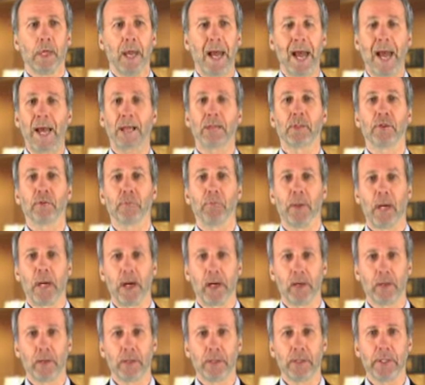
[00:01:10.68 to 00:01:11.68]
act of
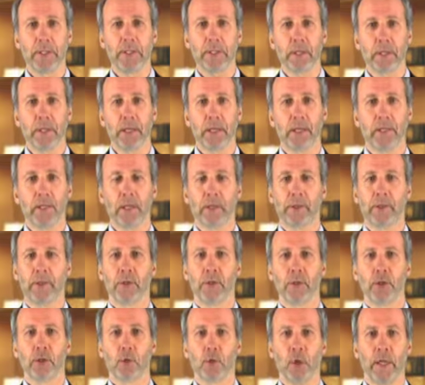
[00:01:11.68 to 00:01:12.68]
Parliament, like
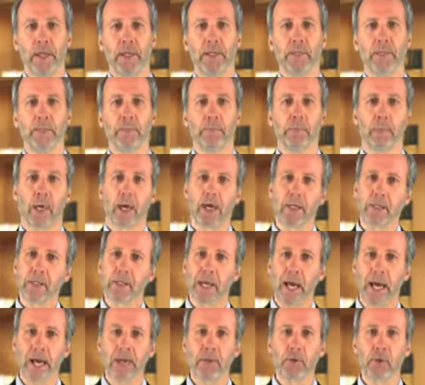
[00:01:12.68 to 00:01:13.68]
under the
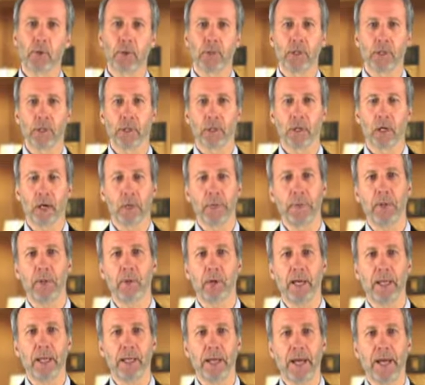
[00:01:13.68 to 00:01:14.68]
Trademarks Act or under the
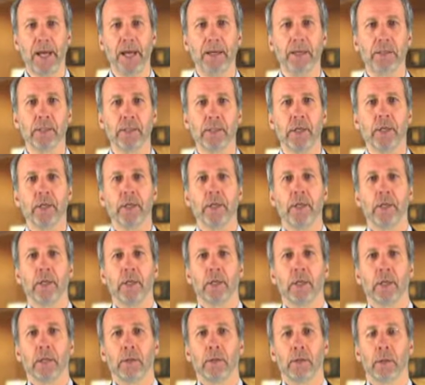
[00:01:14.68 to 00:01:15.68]
Copyright Act,
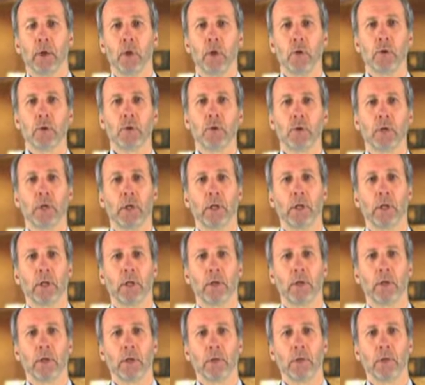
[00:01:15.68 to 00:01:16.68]
those
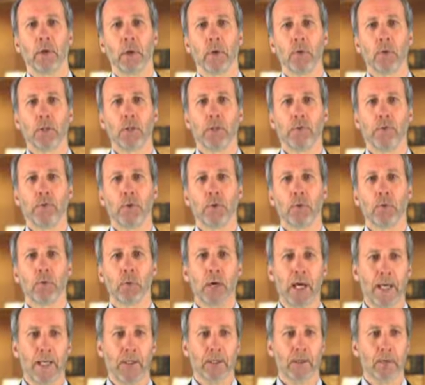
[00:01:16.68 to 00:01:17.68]
give you
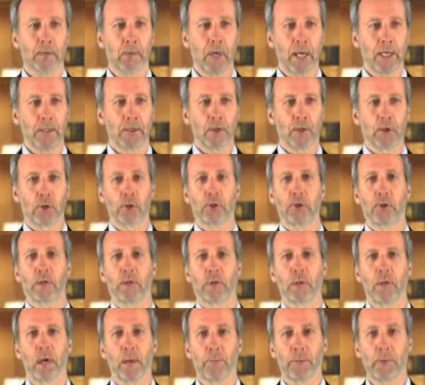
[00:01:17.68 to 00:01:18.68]
rights to
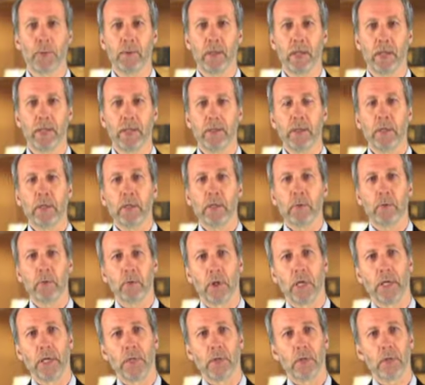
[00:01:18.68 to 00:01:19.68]
certain copyright,
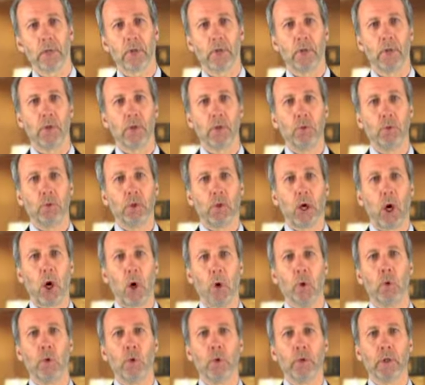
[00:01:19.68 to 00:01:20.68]
rights to
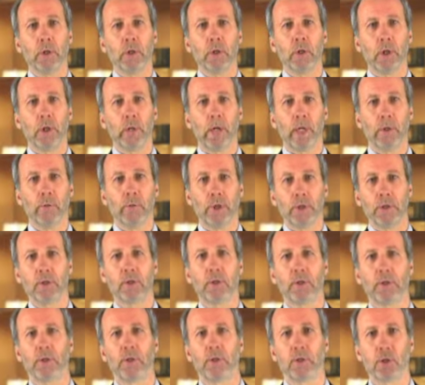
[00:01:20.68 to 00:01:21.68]
own a
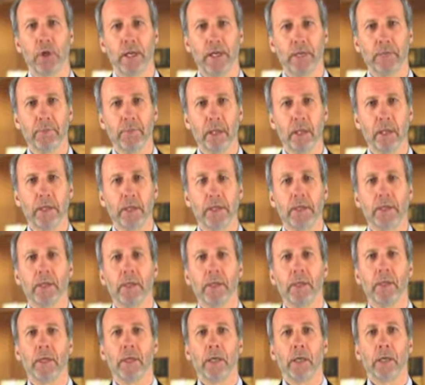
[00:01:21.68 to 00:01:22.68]
registered trademark,
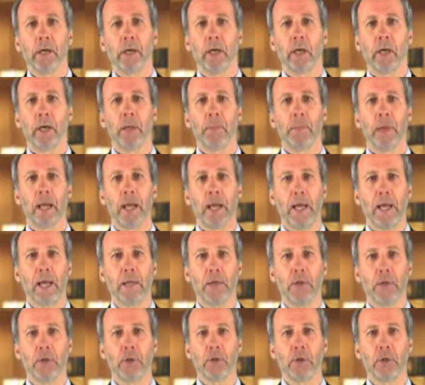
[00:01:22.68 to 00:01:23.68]

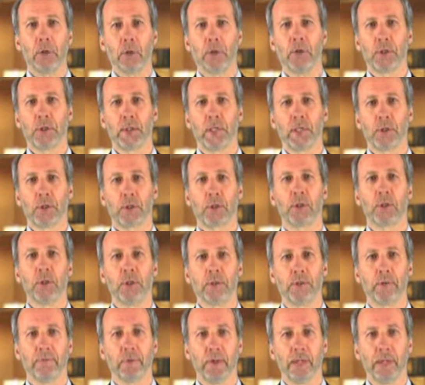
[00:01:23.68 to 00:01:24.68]
and to use it
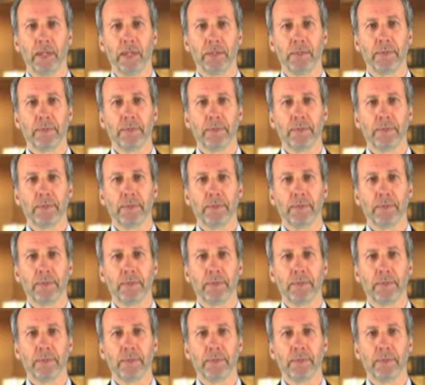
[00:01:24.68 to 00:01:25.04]
exclusively.